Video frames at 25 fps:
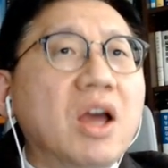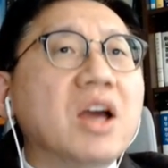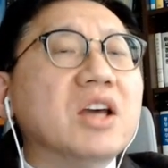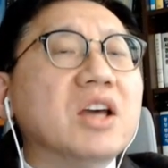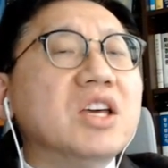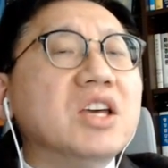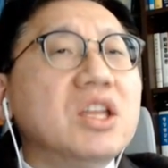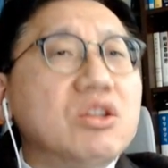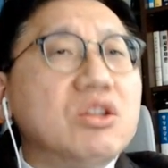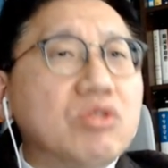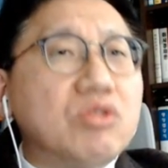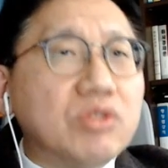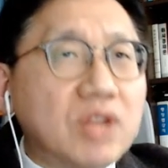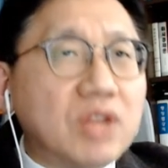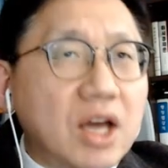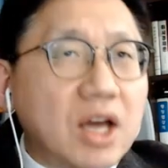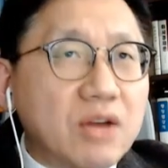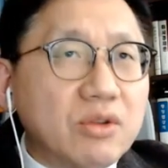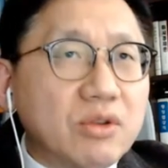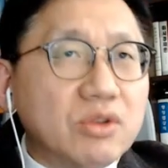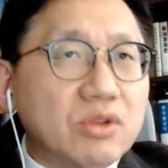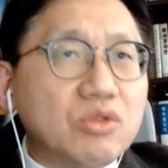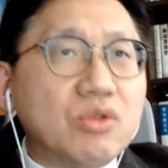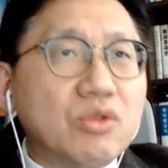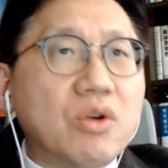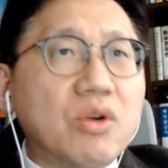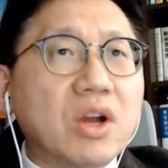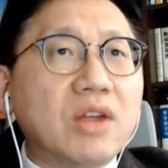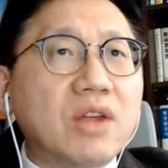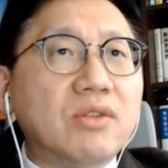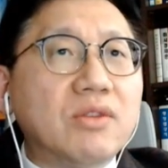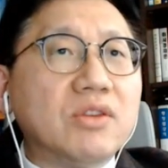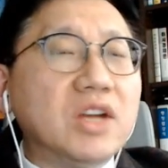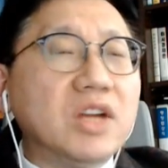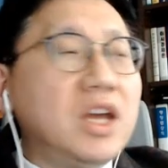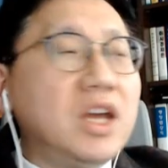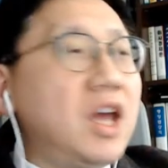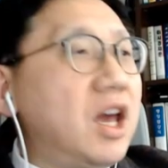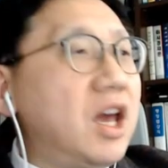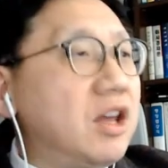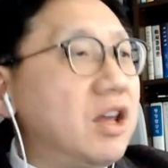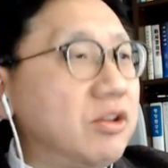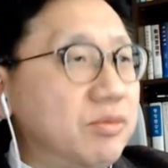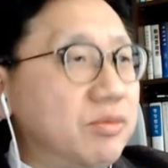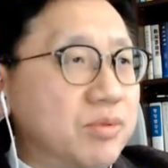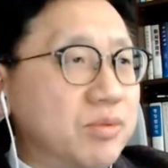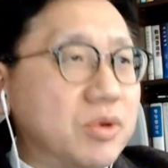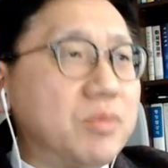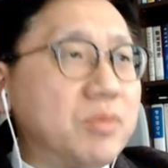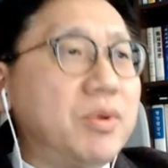In 2023, as
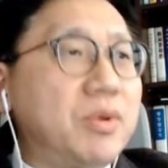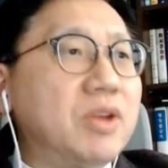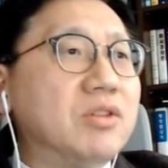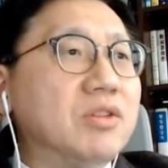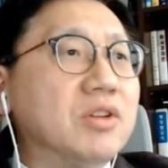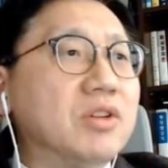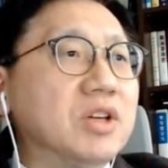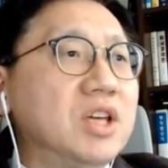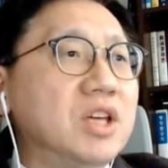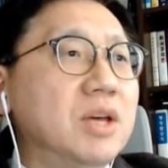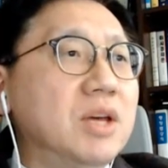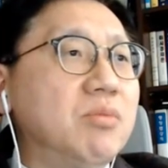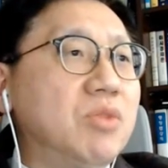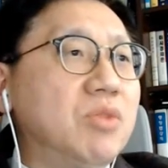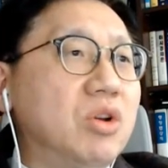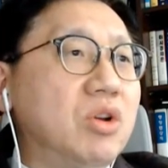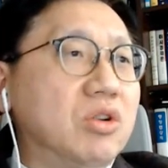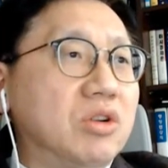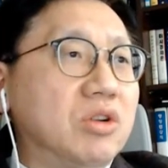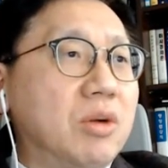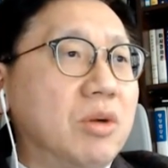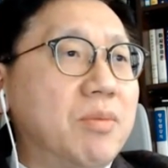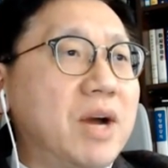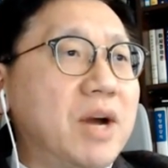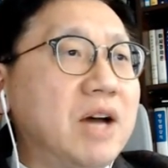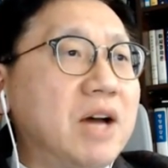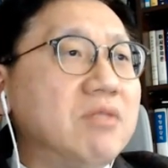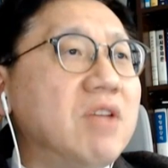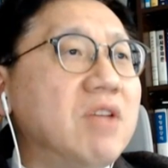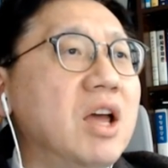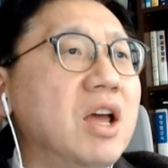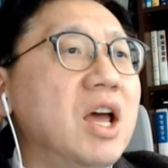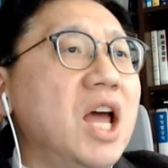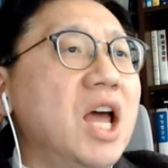Professor Kim talked about,